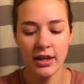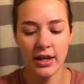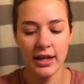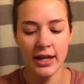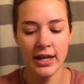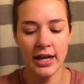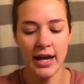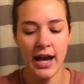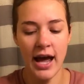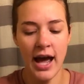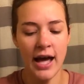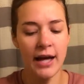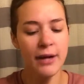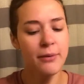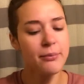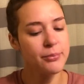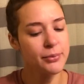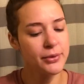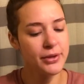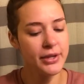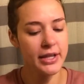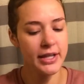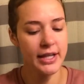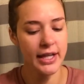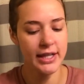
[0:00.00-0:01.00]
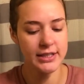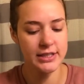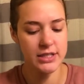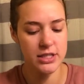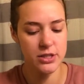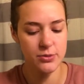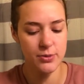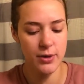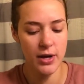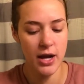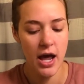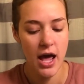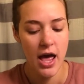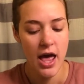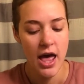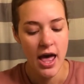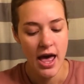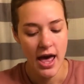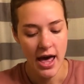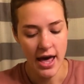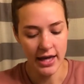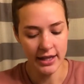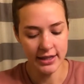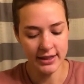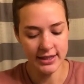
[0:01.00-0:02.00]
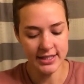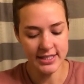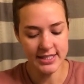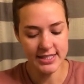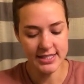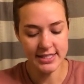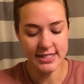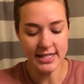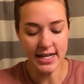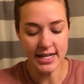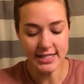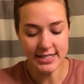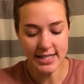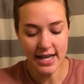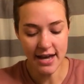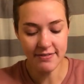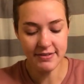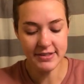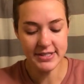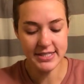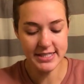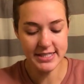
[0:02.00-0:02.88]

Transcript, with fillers: And I really like this one. And this does have a